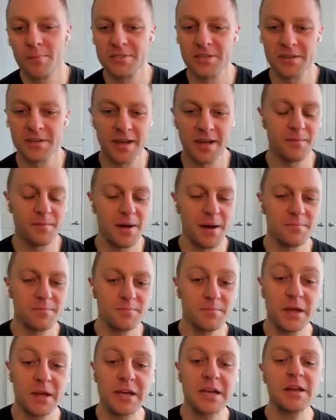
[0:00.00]
It's
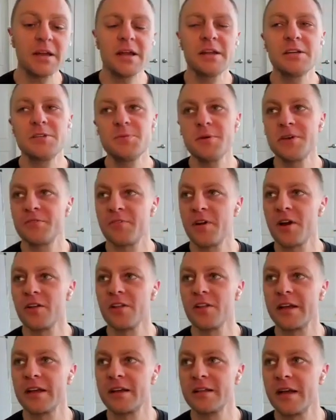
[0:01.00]
like, and to be fair,
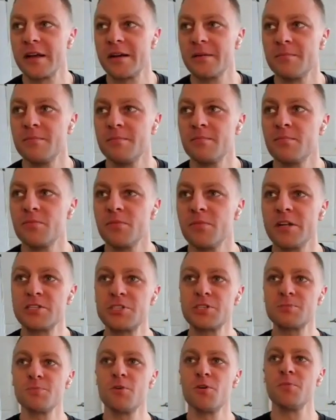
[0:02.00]
like let's
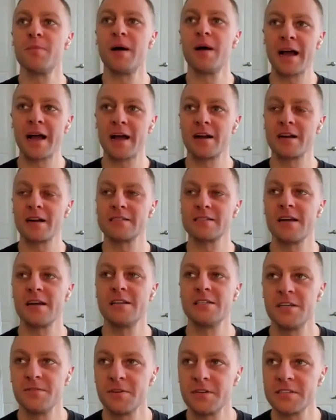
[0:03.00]
just pull back on a
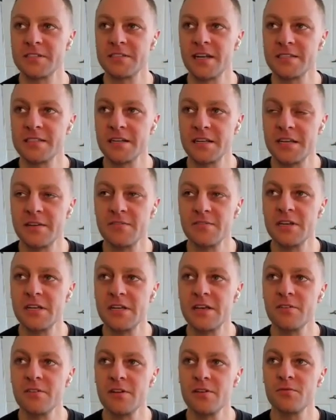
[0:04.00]
scientific stance. Like even
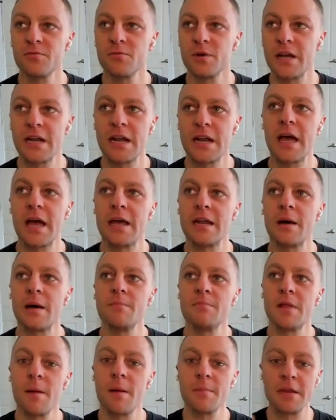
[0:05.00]
if we, and
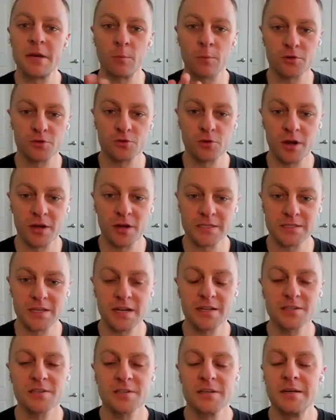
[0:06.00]
not meaning withdrawing
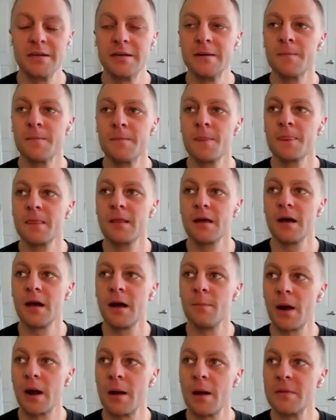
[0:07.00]
science,
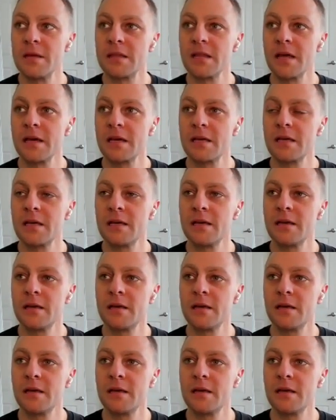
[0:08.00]
but I mean like